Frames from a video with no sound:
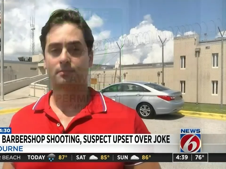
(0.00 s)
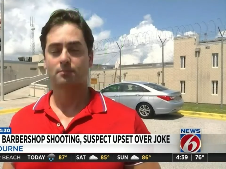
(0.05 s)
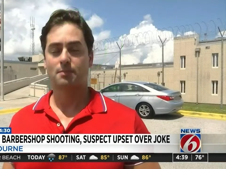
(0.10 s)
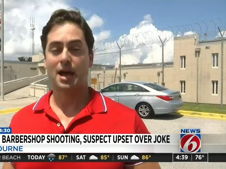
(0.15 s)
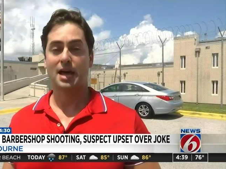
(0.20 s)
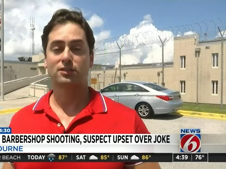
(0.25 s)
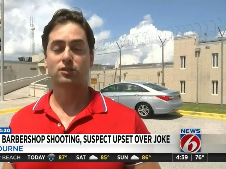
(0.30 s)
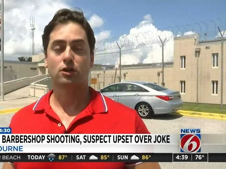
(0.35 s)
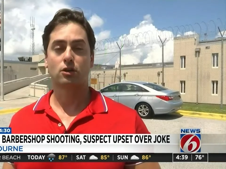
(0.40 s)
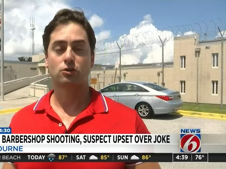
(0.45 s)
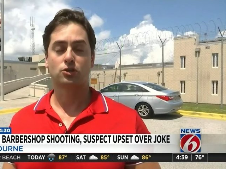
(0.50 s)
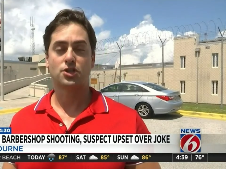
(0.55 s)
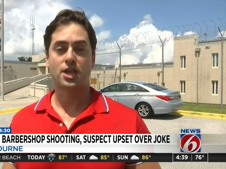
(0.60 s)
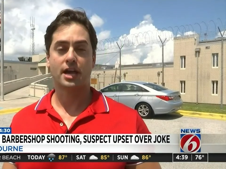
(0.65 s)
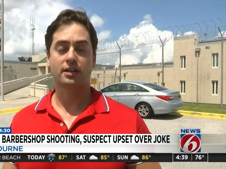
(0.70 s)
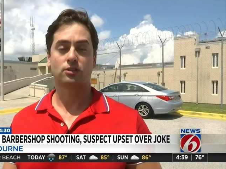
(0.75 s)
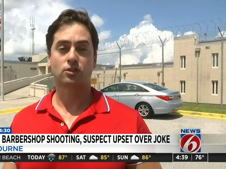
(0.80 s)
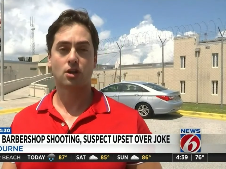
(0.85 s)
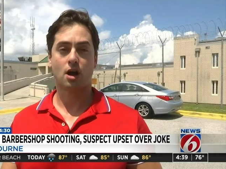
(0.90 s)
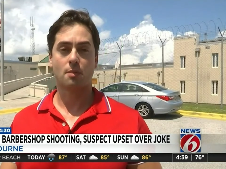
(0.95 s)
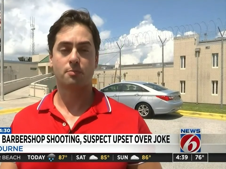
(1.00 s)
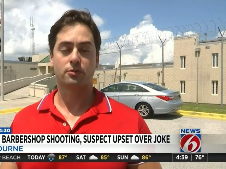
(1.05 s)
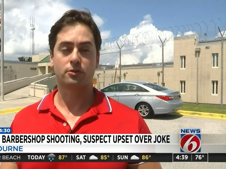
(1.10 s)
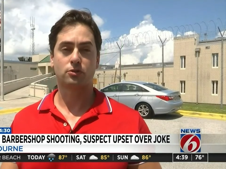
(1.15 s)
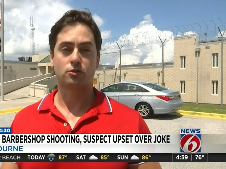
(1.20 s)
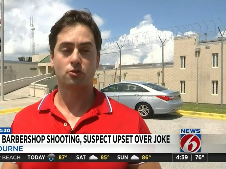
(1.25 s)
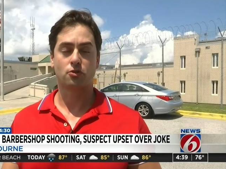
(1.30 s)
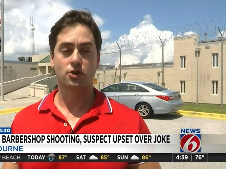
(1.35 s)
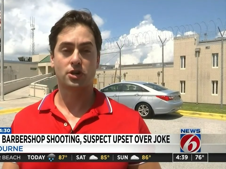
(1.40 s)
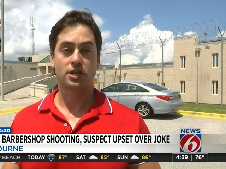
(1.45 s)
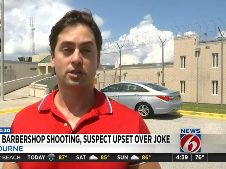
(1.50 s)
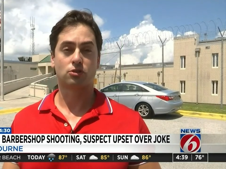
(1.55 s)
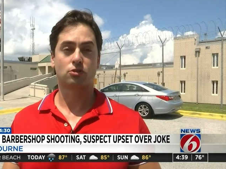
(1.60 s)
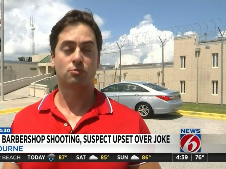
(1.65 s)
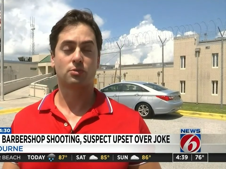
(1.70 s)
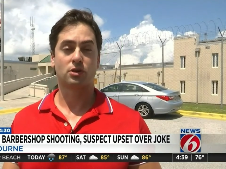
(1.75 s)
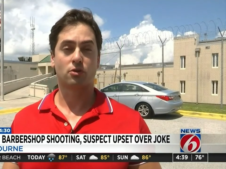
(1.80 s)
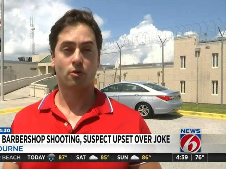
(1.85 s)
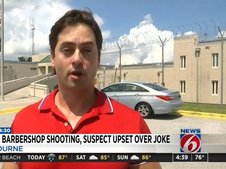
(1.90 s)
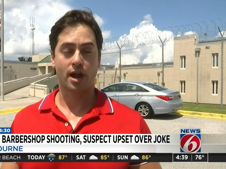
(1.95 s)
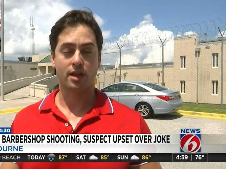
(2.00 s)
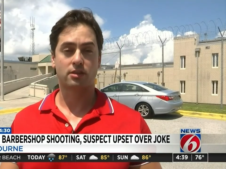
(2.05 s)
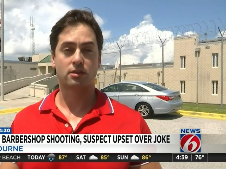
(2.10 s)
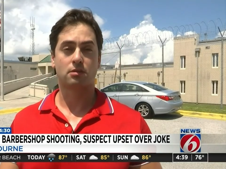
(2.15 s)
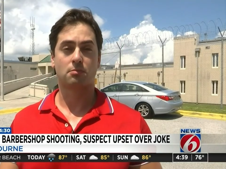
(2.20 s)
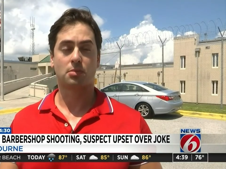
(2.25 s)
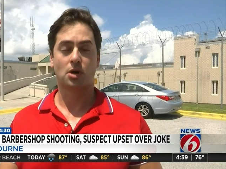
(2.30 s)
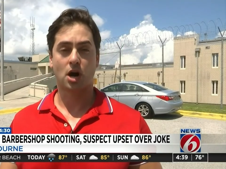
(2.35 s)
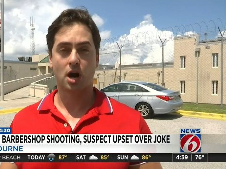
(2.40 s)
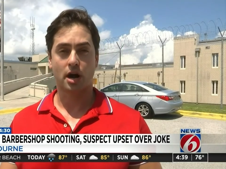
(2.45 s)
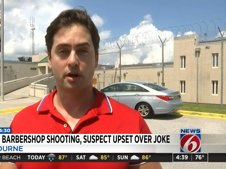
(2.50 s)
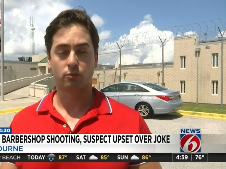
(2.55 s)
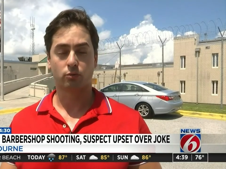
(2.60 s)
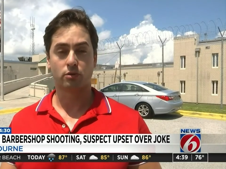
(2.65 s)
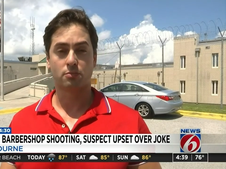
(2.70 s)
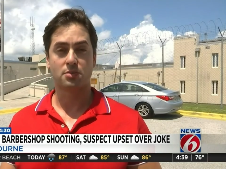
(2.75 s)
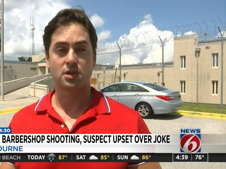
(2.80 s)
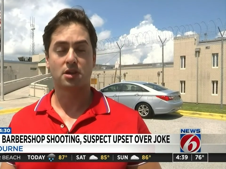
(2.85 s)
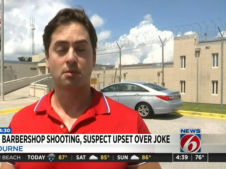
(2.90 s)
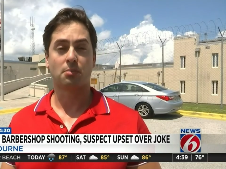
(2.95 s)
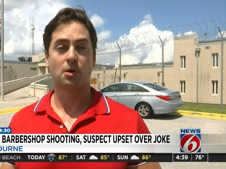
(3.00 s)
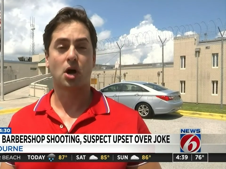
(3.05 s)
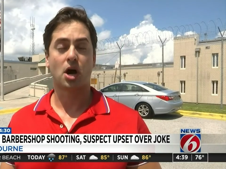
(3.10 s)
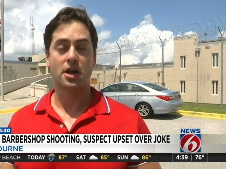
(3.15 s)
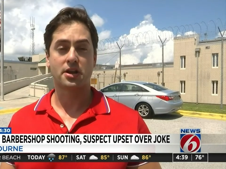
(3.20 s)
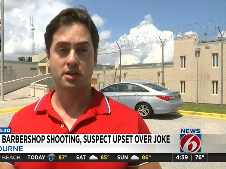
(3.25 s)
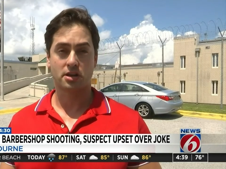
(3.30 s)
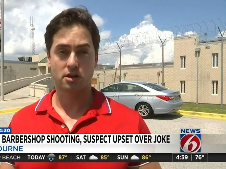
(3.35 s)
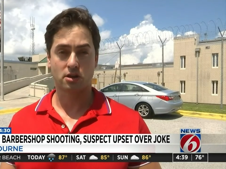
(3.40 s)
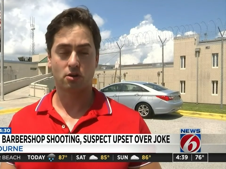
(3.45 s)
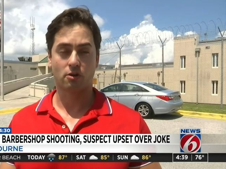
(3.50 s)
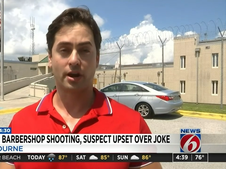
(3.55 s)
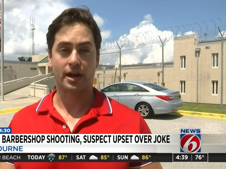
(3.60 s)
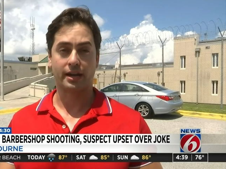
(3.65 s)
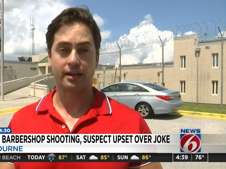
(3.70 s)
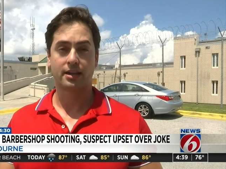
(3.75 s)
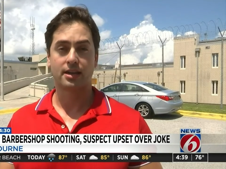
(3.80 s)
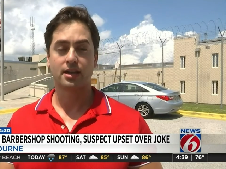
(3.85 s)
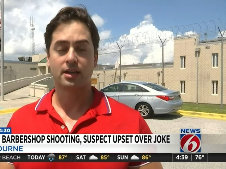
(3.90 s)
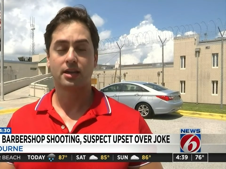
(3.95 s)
Mascoe's next opportunity to be granted a bond would be a bond hearing.